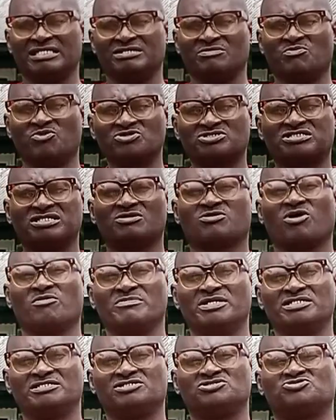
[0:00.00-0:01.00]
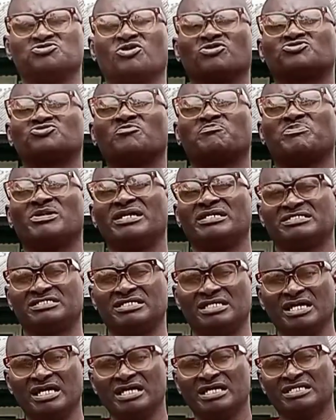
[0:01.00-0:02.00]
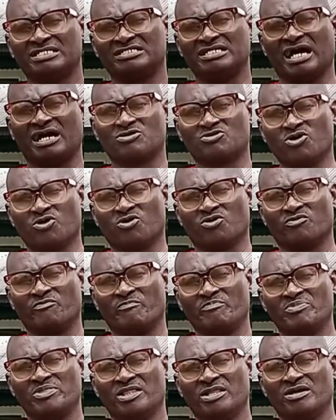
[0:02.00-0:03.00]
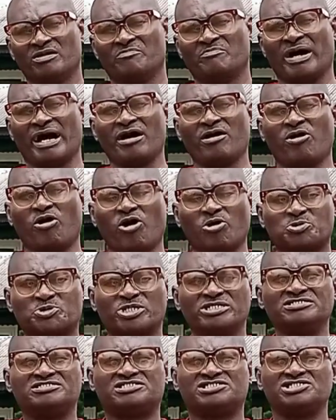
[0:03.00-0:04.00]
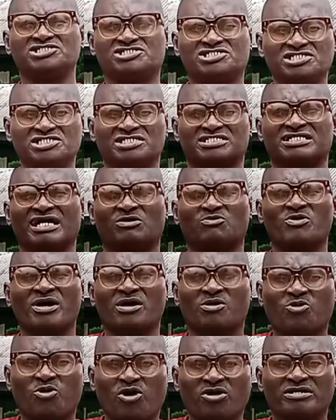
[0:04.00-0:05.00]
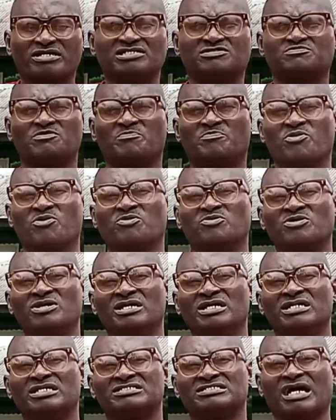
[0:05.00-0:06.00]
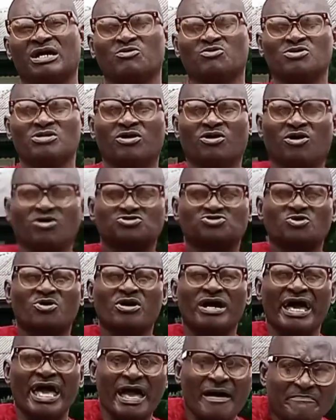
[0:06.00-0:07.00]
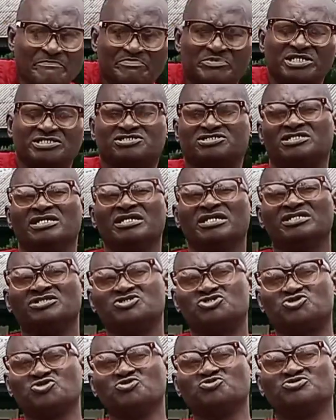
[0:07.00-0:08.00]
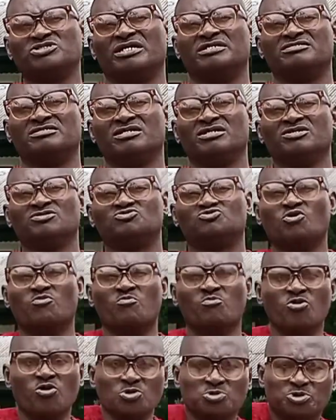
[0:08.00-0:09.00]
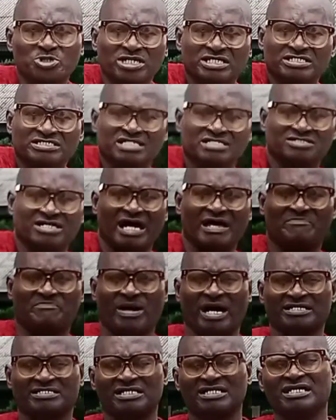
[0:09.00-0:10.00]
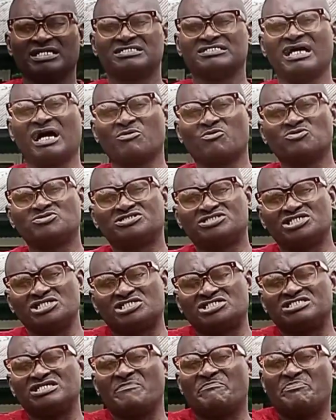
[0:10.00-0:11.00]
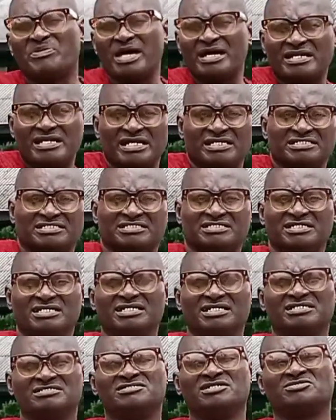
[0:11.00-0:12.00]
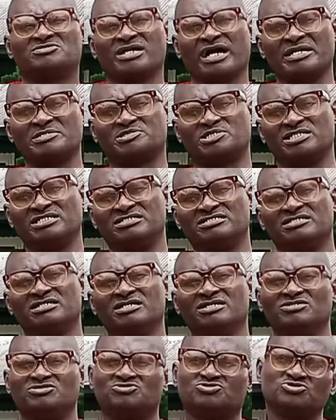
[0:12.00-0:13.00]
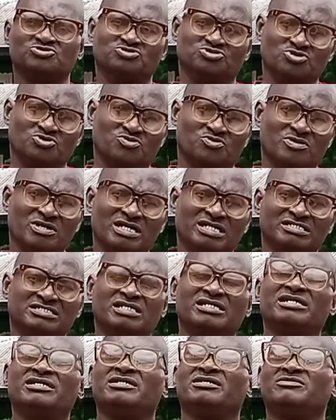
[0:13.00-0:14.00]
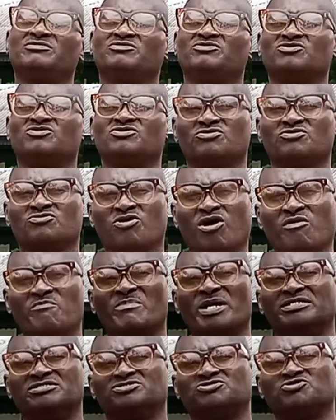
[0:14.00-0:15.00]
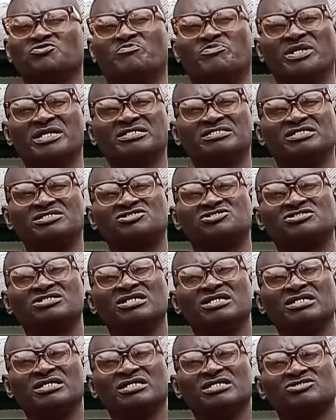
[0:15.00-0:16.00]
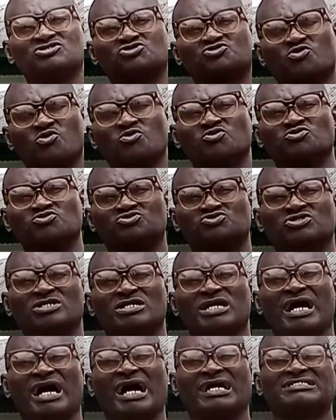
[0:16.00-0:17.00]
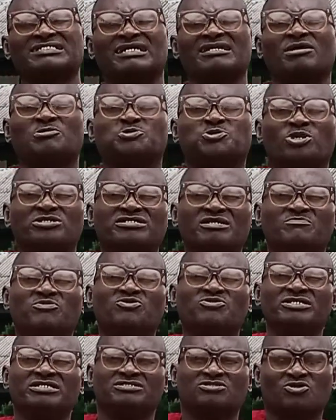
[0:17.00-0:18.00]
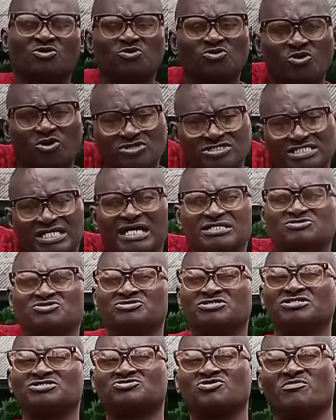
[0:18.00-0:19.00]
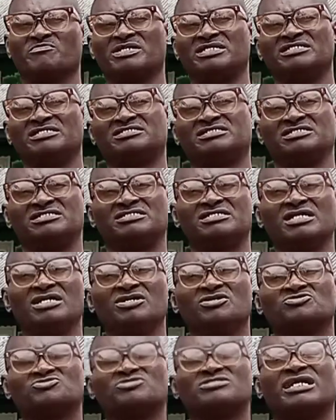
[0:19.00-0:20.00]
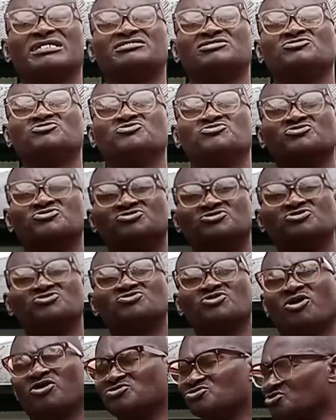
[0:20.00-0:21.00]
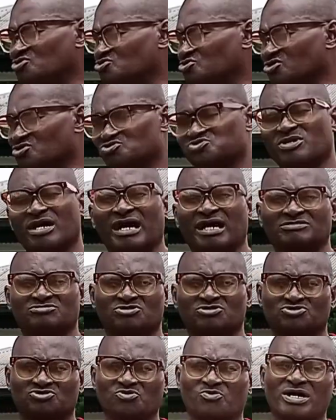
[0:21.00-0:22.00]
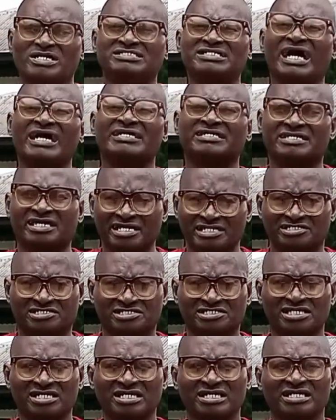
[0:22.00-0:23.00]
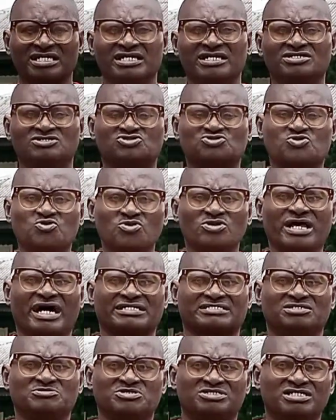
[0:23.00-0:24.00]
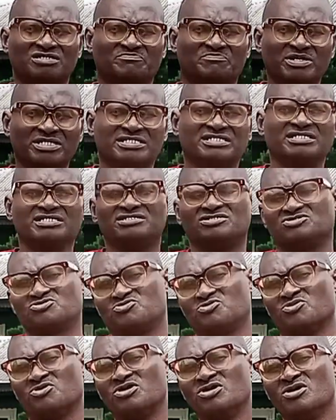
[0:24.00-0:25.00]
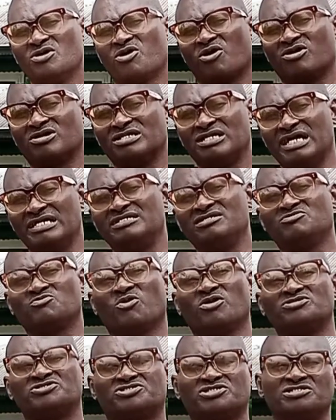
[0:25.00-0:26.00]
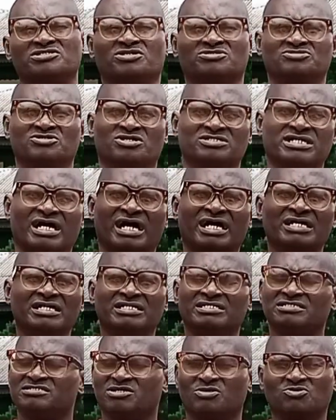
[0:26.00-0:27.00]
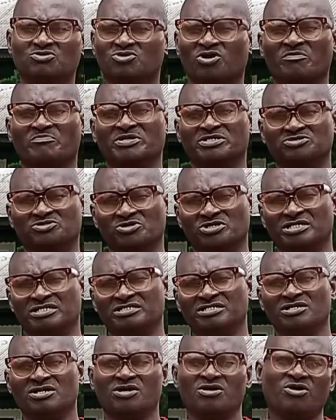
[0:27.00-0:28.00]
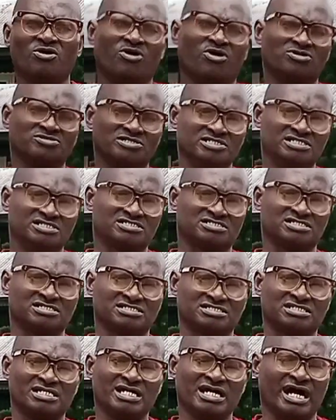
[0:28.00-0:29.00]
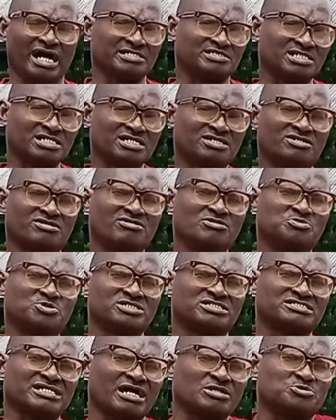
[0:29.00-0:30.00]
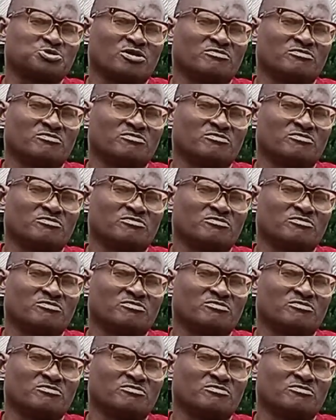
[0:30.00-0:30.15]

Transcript: the Muslim community should also play their role by offering teachings that will encourage people, that will also help these children to move in the right path, that will teach the parents the right thing to do. The government should bring these schools at an affordable rate closer to these communities so that it will reduce all those ones who are out of school. When they are engaged in school activities, busy in school, or learning one trade or the other, they will not be doing all these things. I think if we start